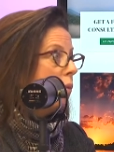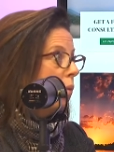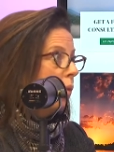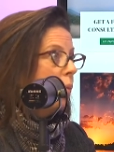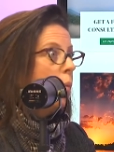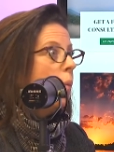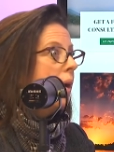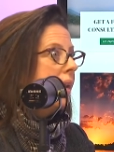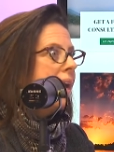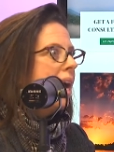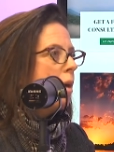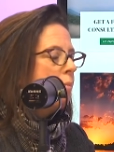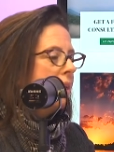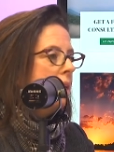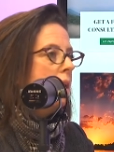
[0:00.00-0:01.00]
what
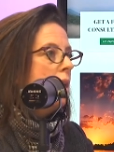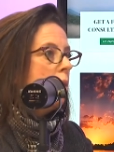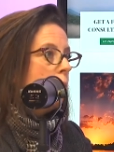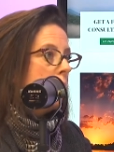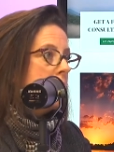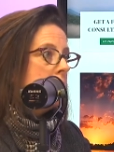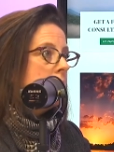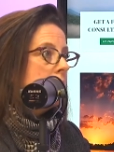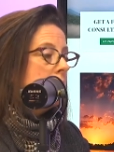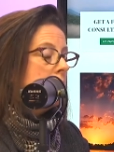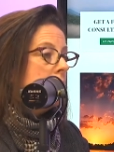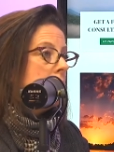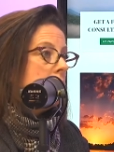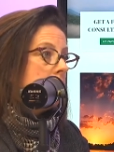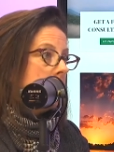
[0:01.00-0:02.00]
happened? Well,
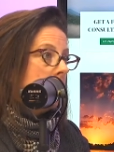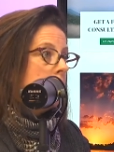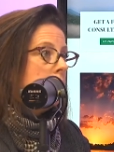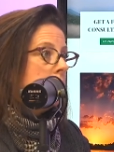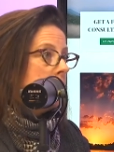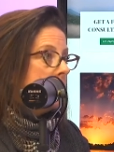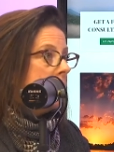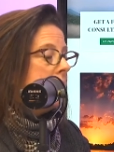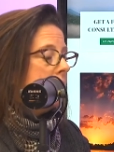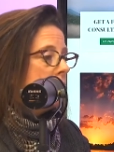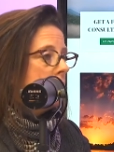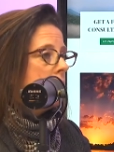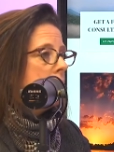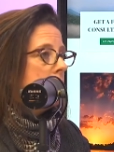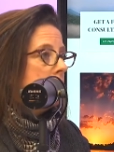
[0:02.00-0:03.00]
owner needs
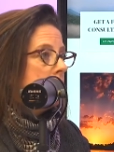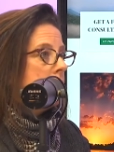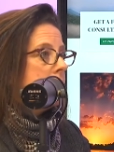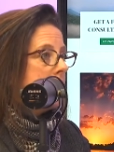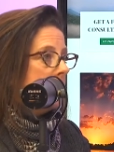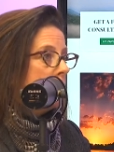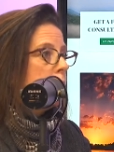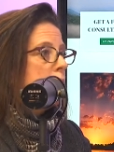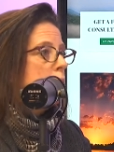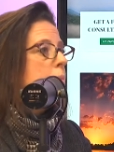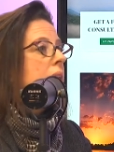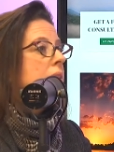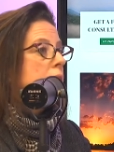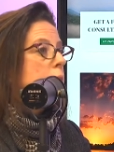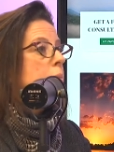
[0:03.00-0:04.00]
to take
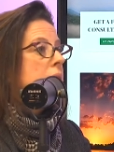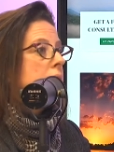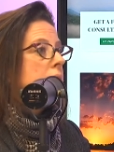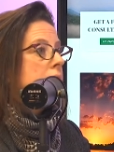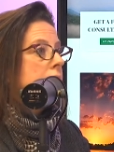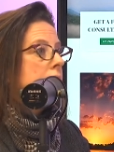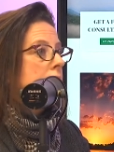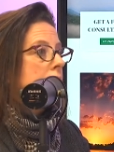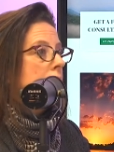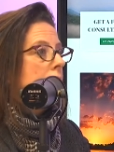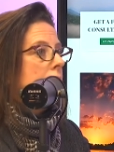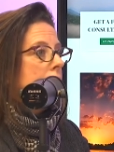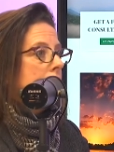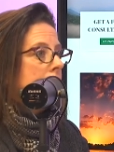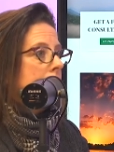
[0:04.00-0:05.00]
responsibility
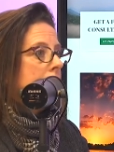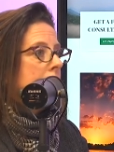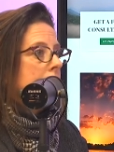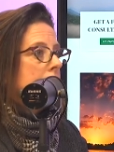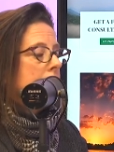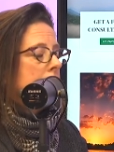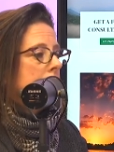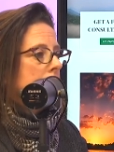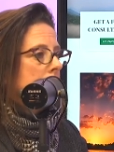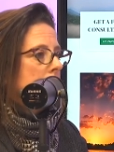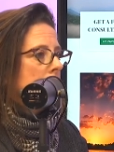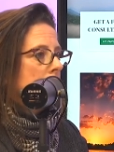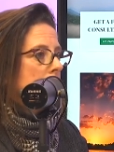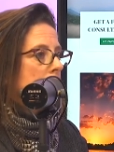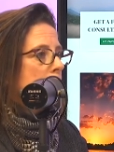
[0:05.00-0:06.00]
right. and you
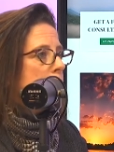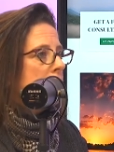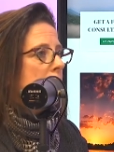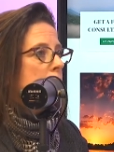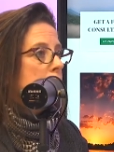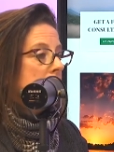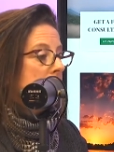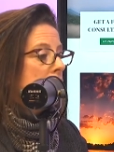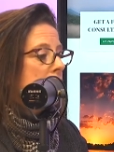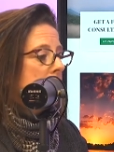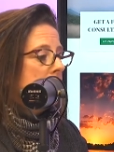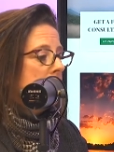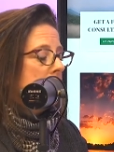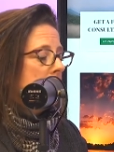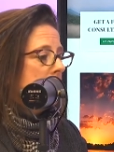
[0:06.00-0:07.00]
know sometimes it's
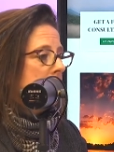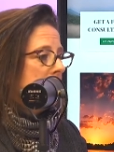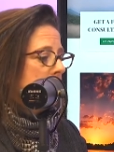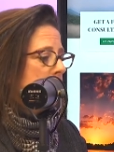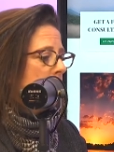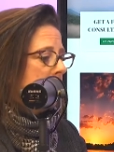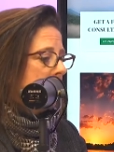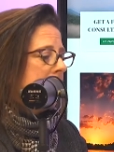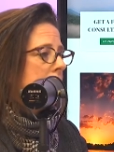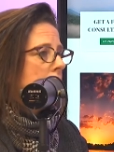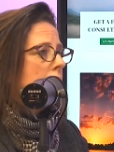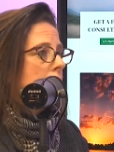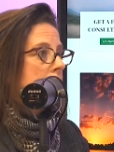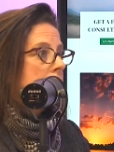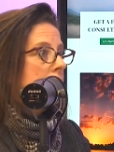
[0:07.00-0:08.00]
good to, as what i
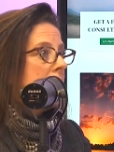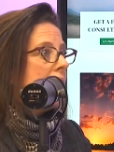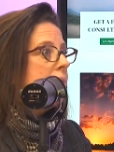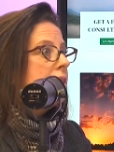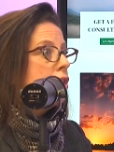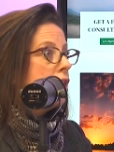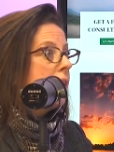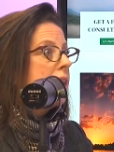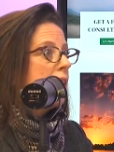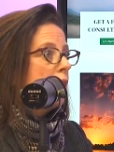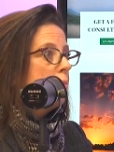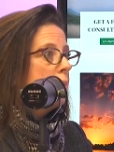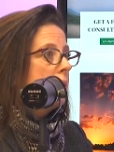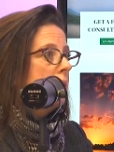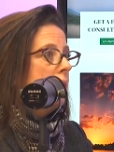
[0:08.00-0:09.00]
call is have a
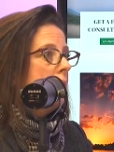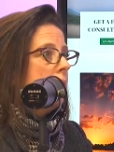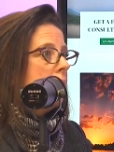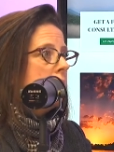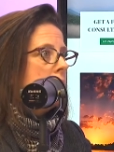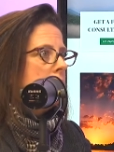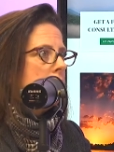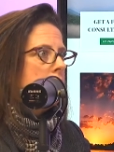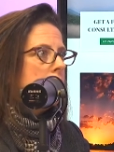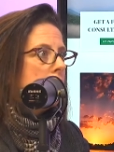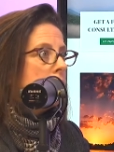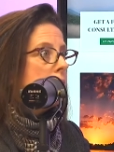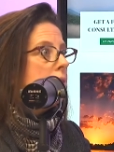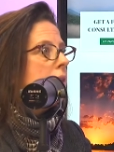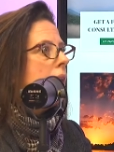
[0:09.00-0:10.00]
checkup mm-hmm. you know you go
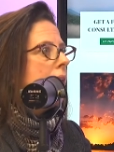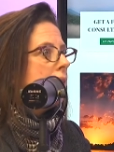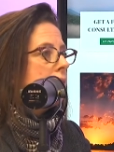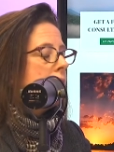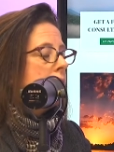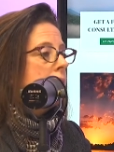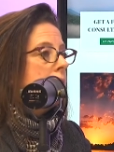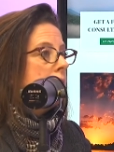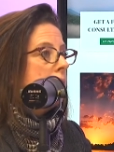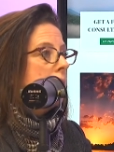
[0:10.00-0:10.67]
to the doctor